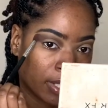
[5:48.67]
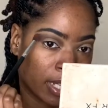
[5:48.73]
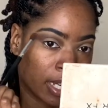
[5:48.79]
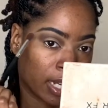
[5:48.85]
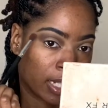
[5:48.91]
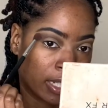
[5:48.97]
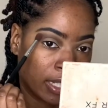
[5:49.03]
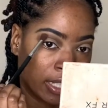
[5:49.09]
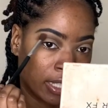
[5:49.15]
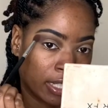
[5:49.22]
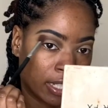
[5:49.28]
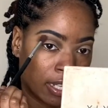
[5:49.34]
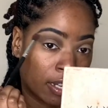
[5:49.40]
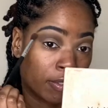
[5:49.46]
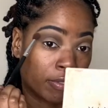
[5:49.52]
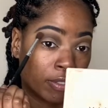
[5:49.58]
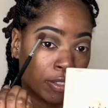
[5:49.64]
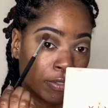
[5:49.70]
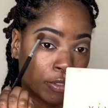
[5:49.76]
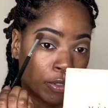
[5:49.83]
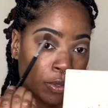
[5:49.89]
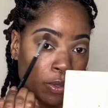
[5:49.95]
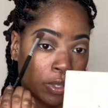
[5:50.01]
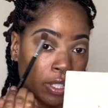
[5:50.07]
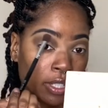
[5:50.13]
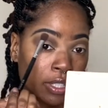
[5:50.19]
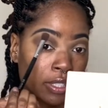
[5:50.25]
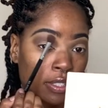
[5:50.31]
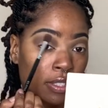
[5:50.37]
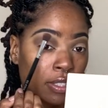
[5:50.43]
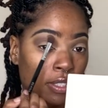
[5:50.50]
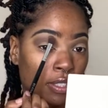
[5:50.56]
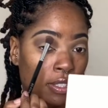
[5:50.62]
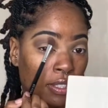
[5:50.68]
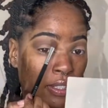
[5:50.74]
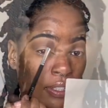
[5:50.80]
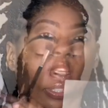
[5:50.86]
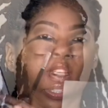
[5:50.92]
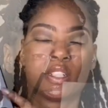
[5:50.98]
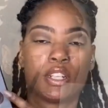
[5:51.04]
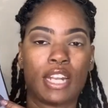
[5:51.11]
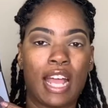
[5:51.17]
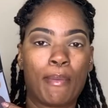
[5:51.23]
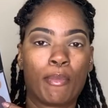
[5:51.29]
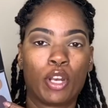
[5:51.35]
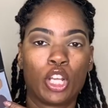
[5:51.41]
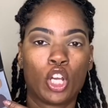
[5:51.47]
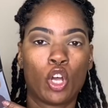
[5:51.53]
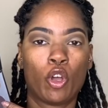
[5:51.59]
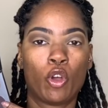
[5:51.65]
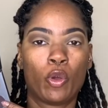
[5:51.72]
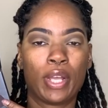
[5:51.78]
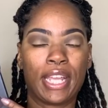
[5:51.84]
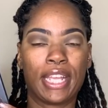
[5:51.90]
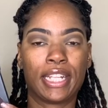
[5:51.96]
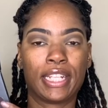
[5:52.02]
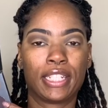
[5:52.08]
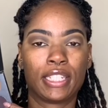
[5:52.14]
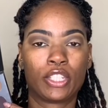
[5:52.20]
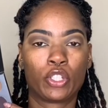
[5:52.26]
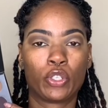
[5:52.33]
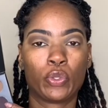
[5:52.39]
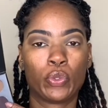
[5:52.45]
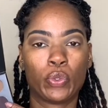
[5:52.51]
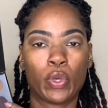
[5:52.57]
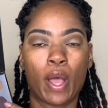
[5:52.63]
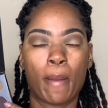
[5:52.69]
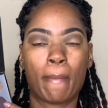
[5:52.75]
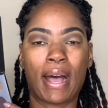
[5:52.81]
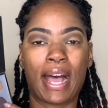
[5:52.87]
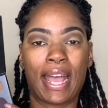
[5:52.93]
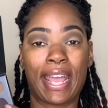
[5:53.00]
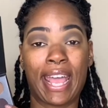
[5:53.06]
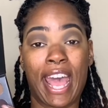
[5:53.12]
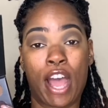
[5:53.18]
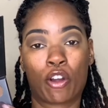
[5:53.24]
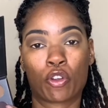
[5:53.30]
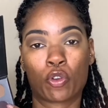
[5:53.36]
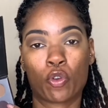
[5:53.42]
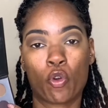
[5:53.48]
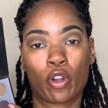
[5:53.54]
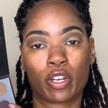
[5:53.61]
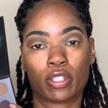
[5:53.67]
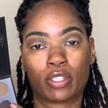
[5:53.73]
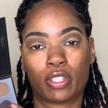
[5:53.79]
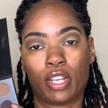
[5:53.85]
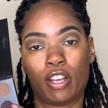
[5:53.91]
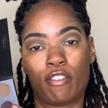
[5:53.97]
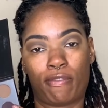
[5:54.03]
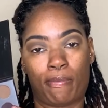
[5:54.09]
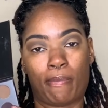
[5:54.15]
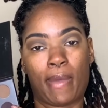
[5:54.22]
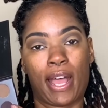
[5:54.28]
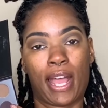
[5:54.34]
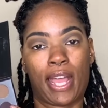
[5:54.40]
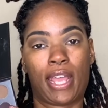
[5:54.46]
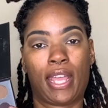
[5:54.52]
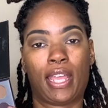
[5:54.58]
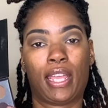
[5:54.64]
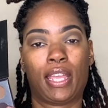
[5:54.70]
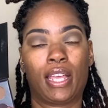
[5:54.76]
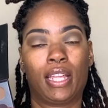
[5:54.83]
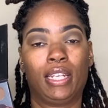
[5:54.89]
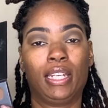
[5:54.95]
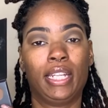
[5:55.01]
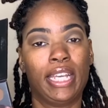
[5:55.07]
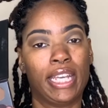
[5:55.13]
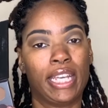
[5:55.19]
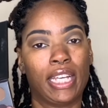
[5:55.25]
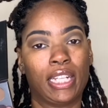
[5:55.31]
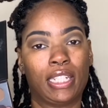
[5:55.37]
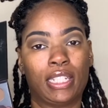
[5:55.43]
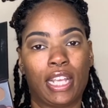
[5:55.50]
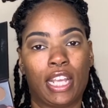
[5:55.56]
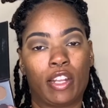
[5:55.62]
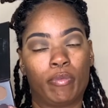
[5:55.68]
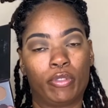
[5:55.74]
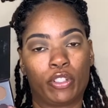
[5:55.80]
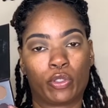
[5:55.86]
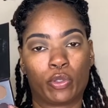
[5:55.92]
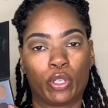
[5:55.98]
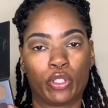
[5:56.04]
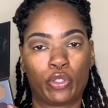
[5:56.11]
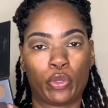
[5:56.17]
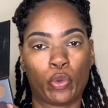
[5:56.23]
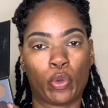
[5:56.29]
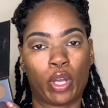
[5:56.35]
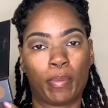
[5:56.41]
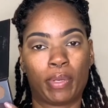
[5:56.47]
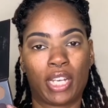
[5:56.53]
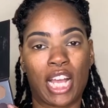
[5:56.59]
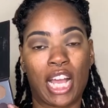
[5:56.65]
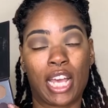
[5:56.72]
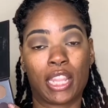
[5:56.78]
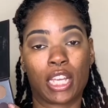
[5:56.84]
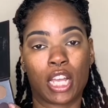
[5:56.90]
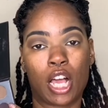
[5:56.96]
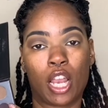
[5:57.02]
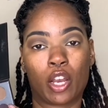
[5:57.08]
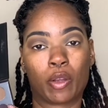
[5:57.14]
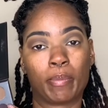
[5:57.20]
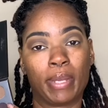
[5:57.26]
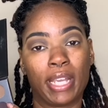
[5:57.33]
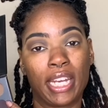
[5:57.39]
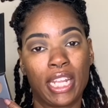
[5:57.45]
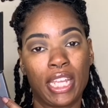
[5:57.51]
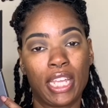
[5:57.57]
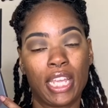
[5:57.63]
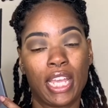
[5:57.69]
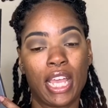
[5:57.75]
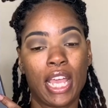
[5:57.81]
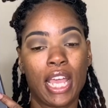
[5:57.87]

I cleaned it off, of course. So now I'm gonna go into my outer corners of my lids and I'm just going to apply the color Benny.